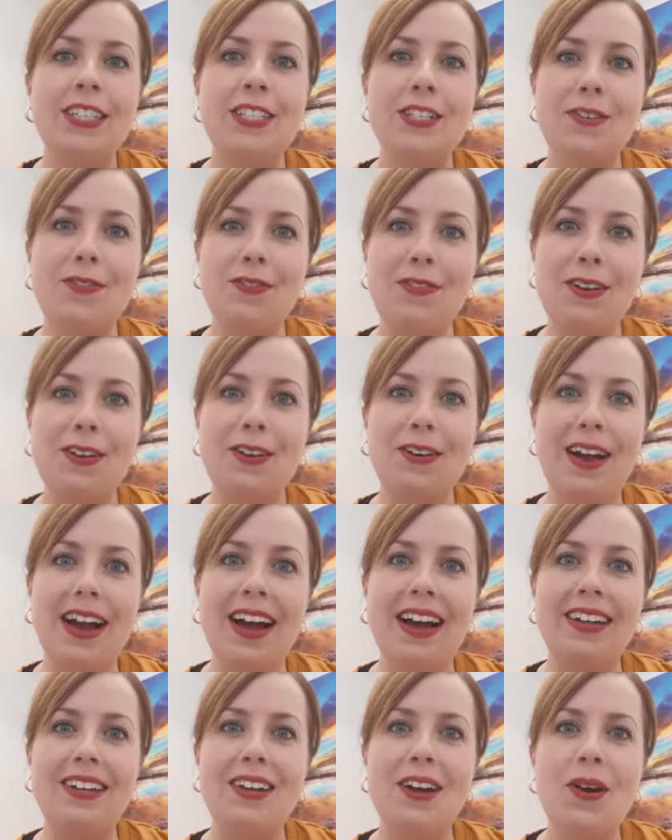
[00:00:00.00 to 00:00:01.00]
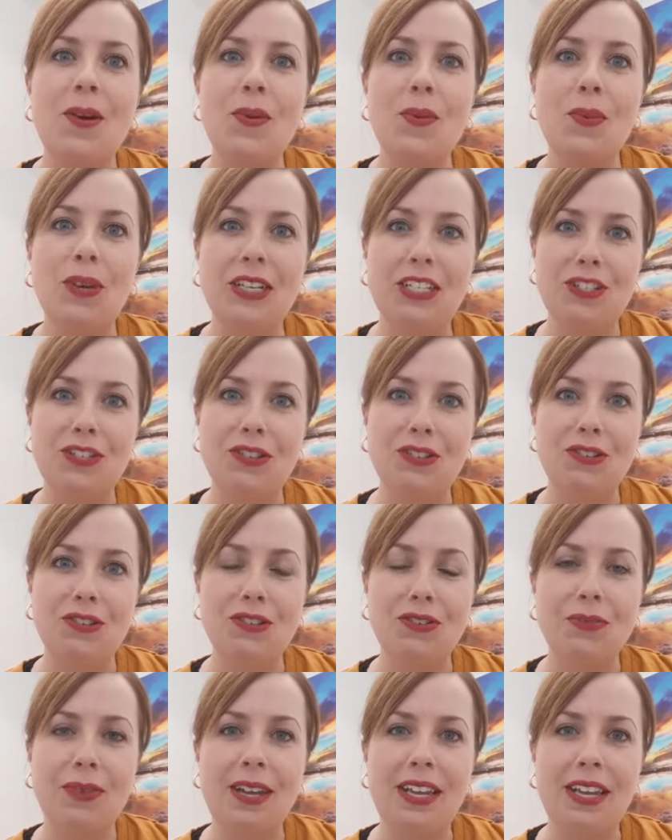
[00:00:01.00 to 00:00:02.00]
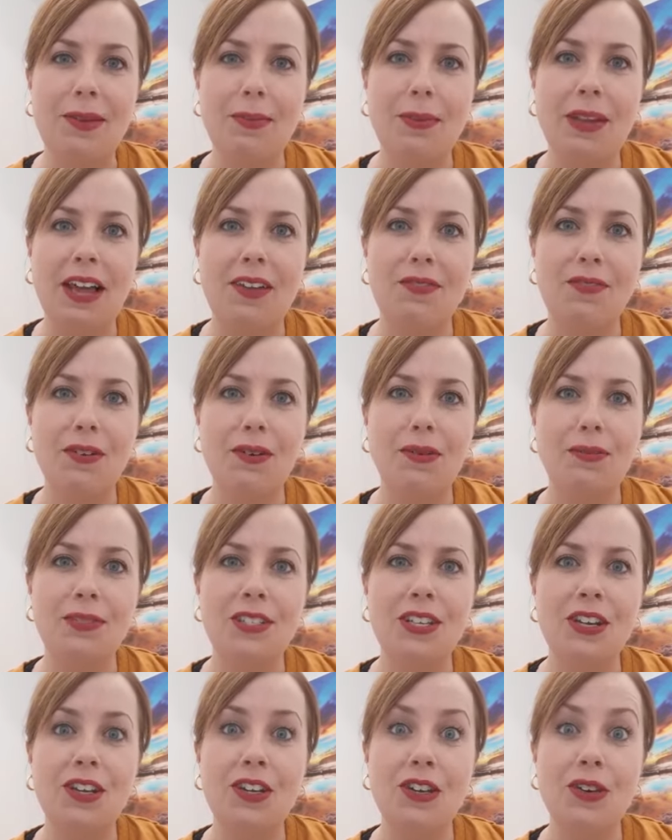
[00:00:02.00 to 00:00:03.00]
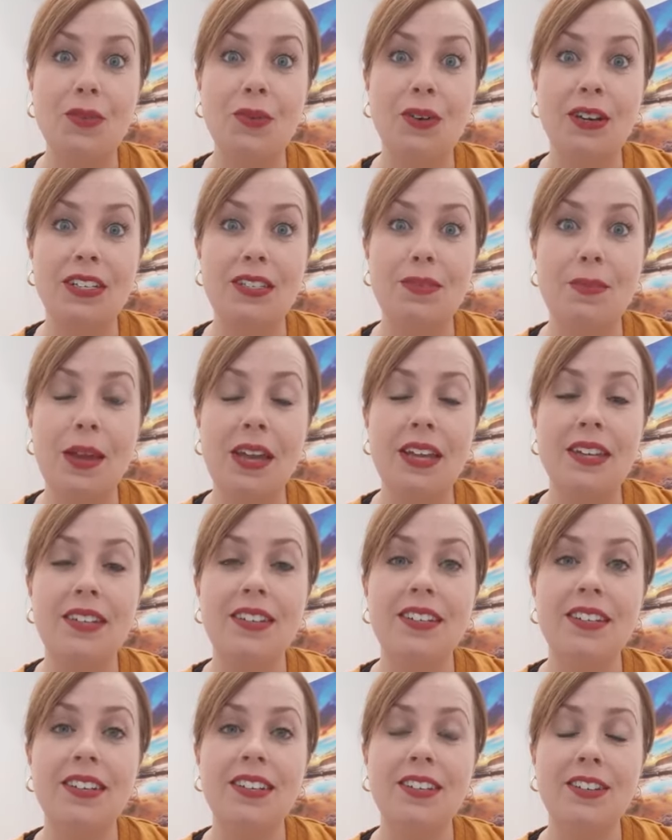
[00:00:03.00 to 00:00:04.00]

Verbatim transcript: to figure out which social media platforms you want to spend